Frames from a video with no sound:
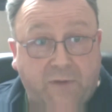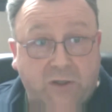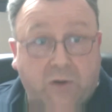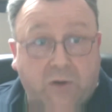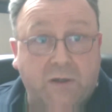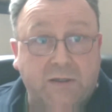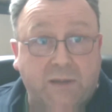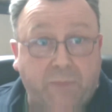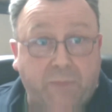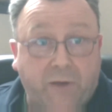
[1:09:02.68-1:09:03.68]
journals
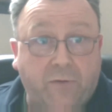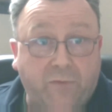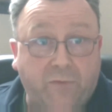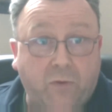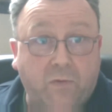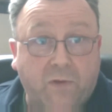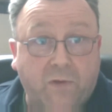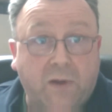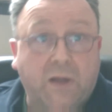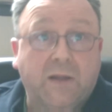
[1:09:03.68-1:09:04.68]
and peer reviews and
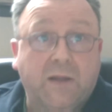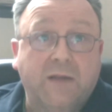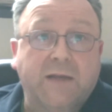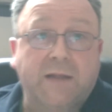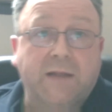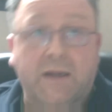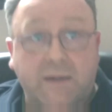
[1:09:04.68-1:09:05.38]
things like that.